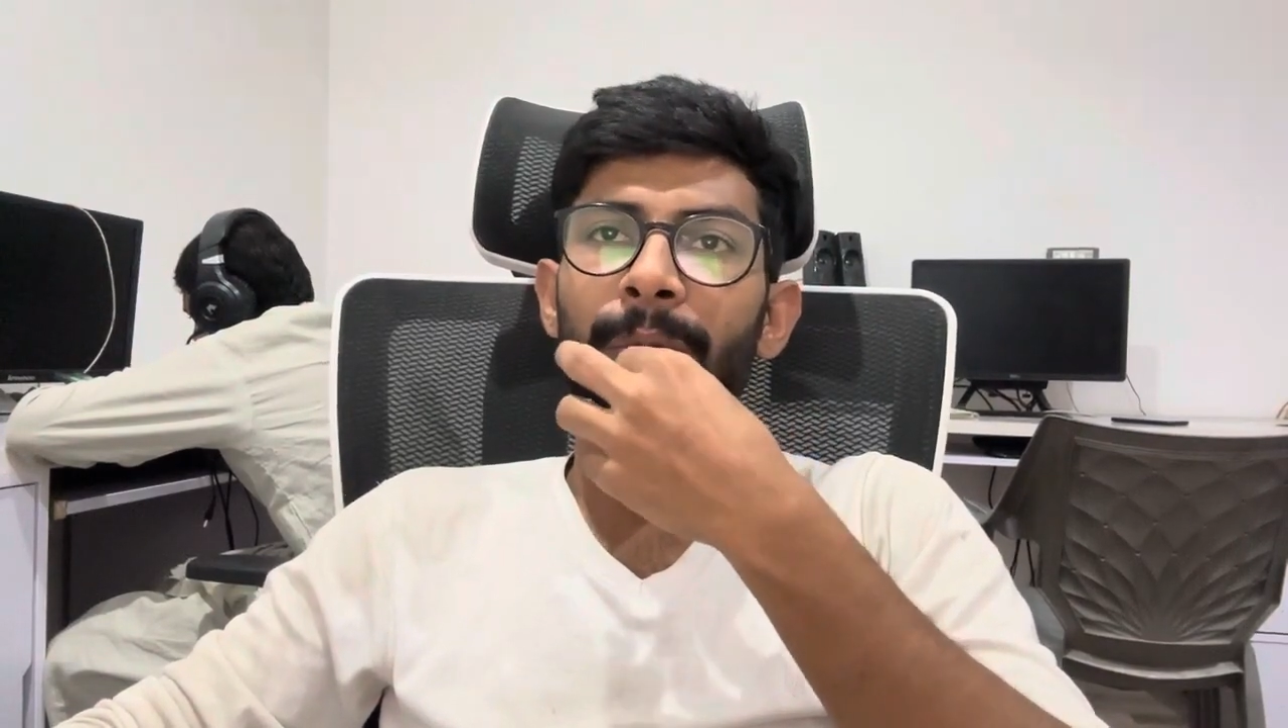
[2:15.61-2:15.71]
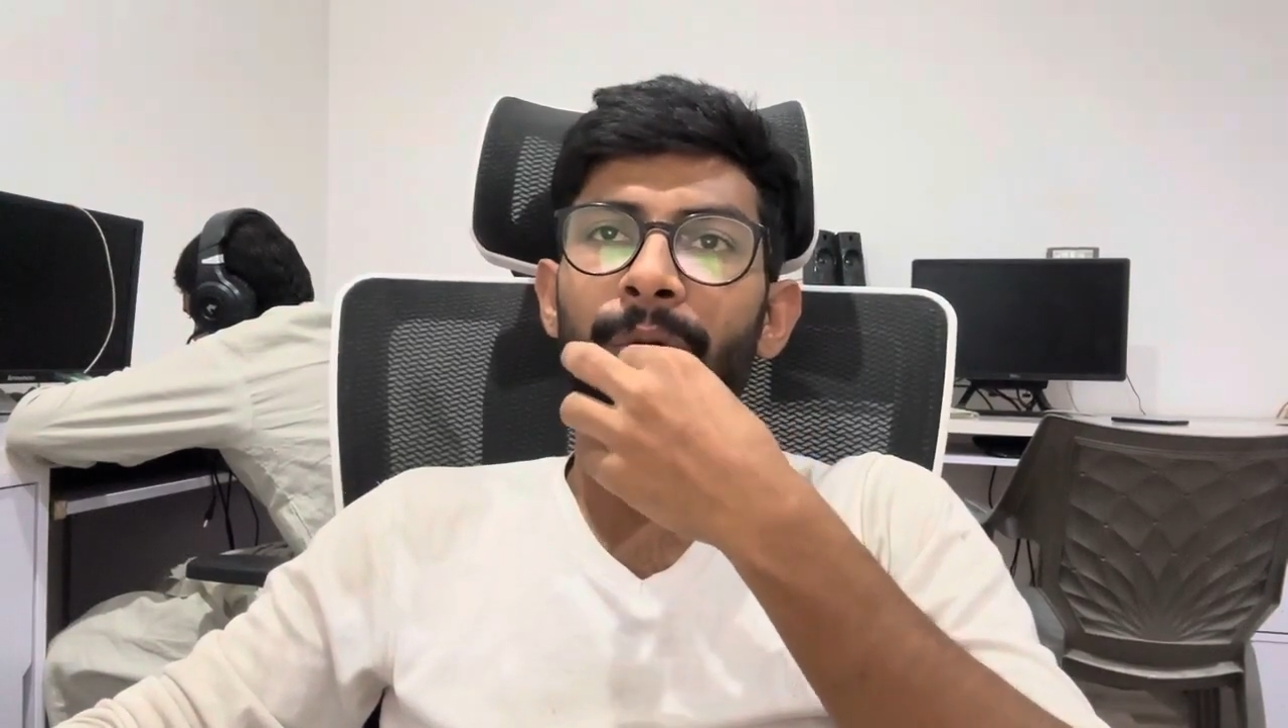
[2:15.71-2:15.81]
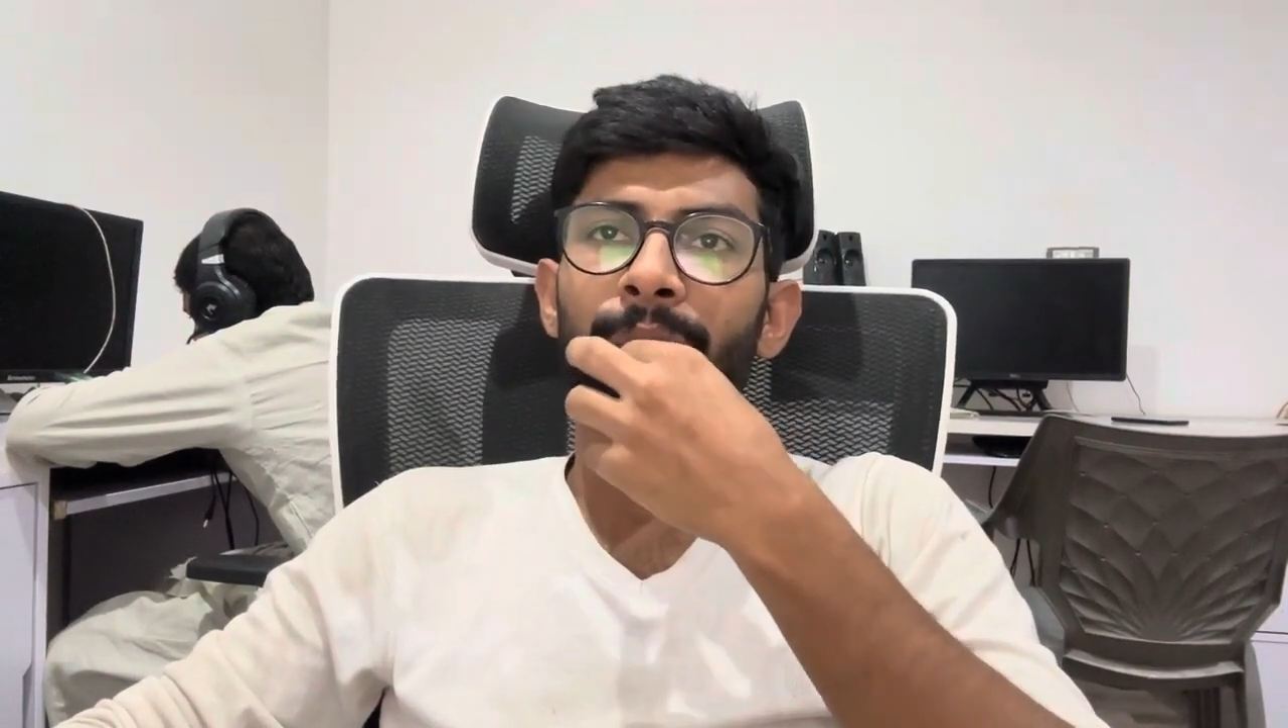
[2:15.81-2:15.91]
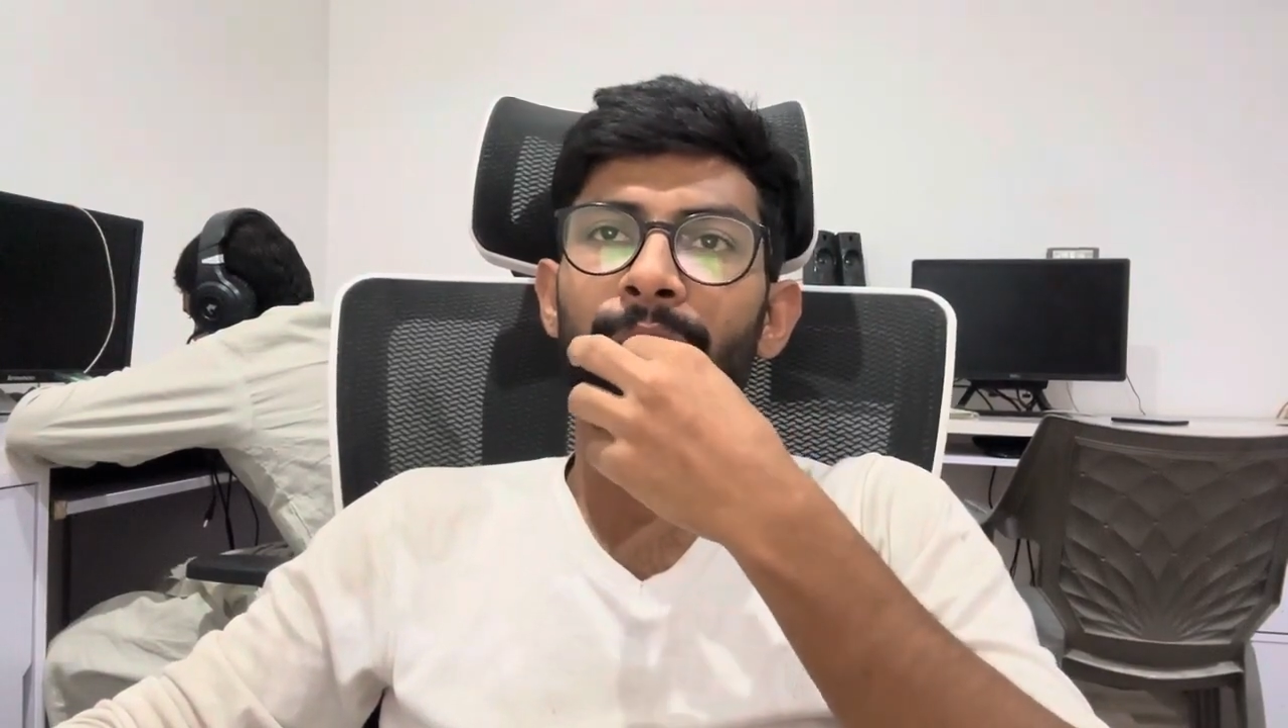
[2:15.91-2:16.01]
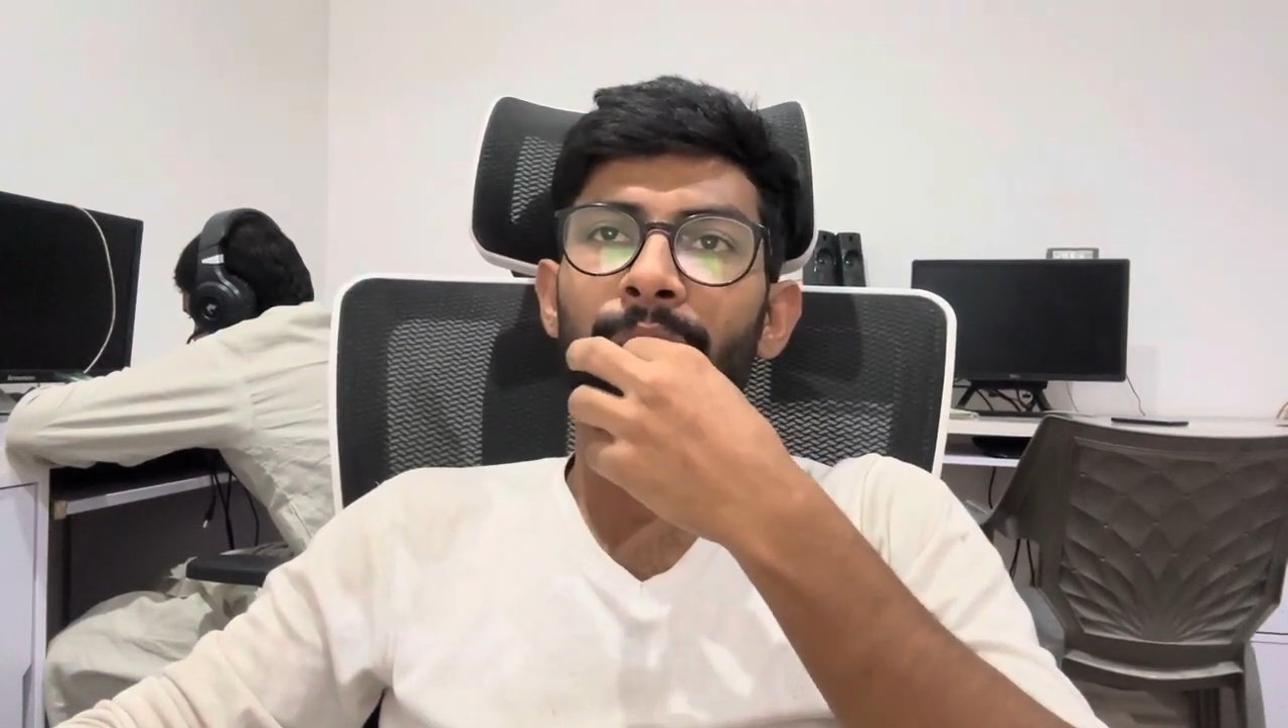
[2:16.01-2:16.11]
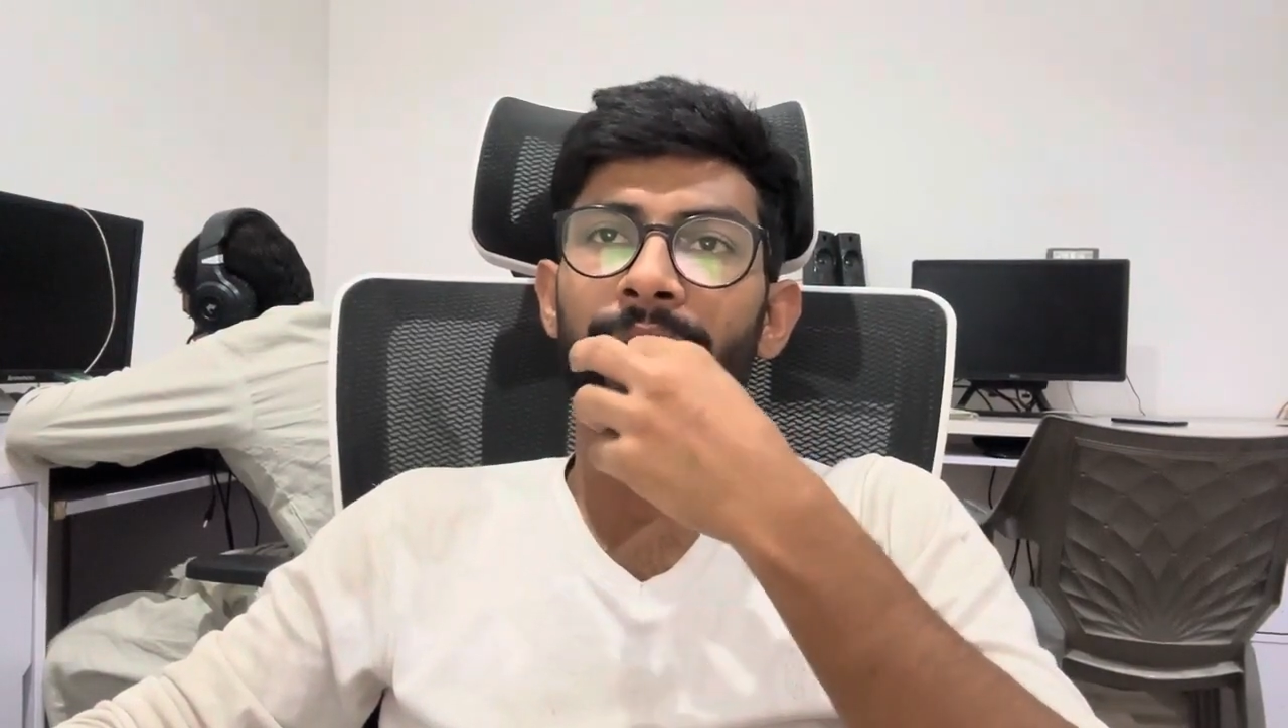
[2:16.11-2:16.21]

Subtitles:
prove your